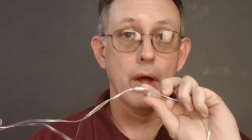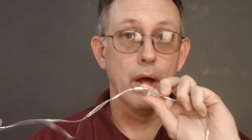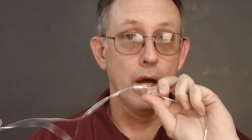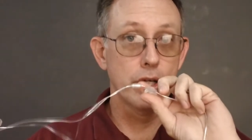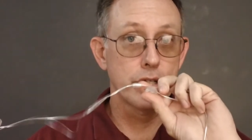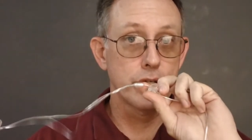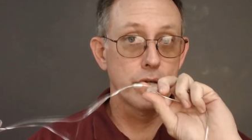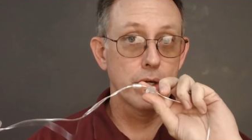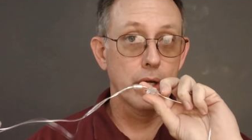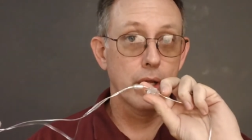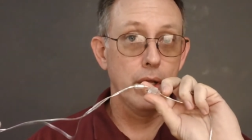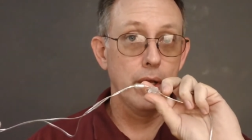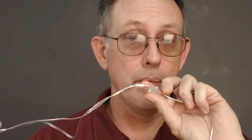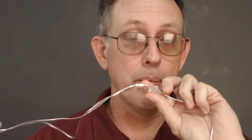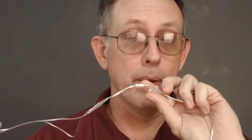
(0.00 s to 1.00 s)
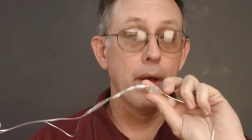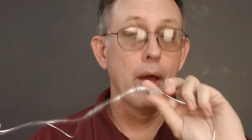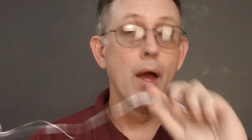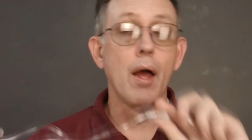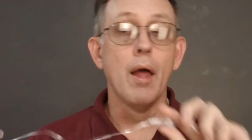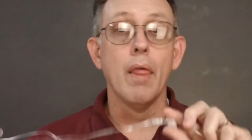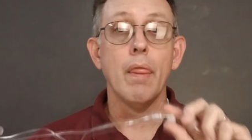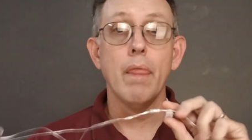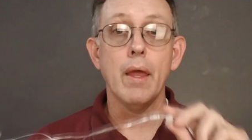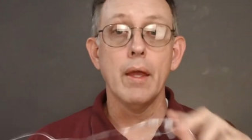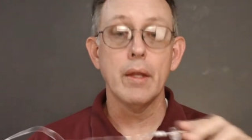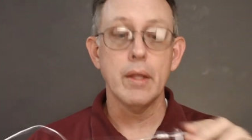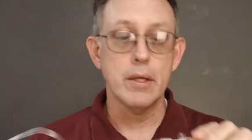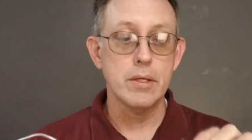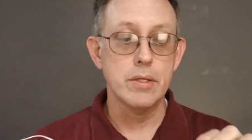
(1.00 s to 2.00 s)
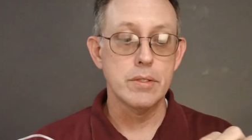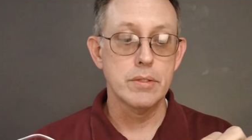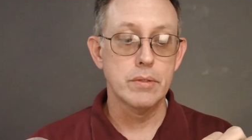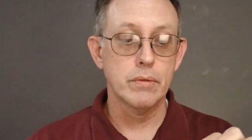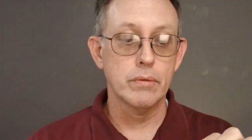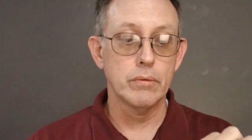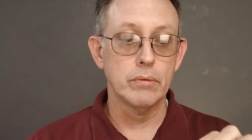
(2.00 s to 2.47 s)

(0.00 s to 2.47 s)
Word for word: a shirt clip that is